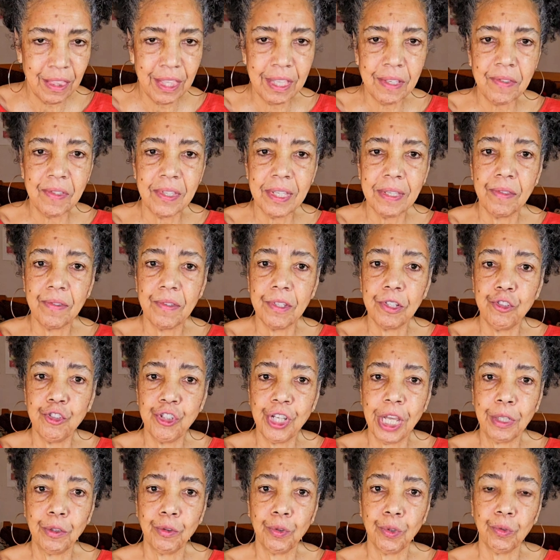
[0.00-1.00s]
This is a
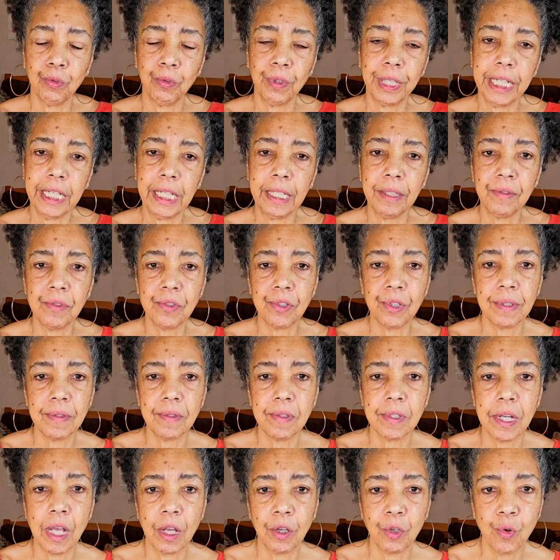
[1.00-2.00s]
general reading, so
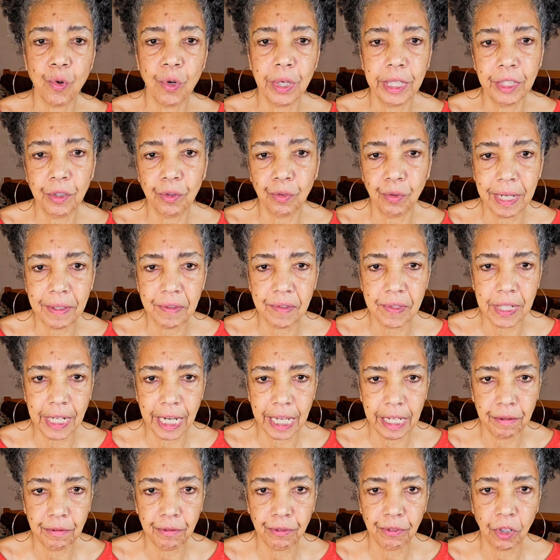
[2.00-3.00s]
it's not going to
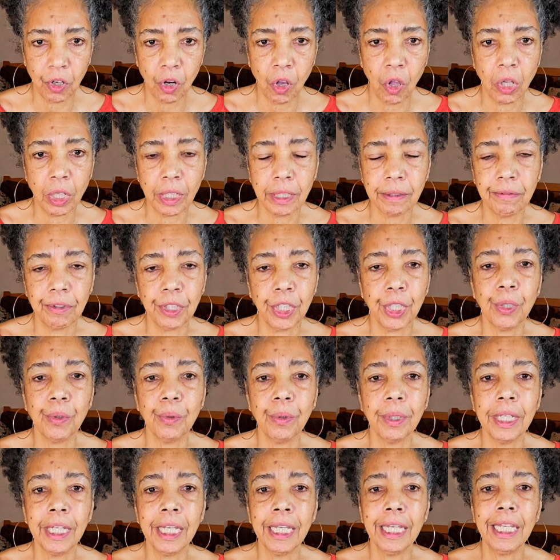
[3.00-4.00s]
resonate for all of
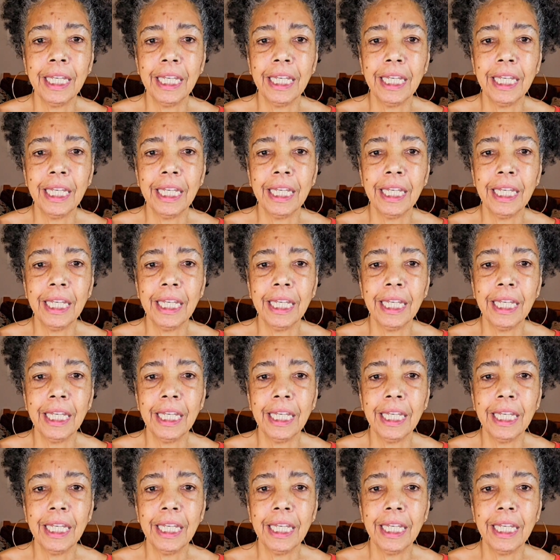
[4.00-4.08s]
you.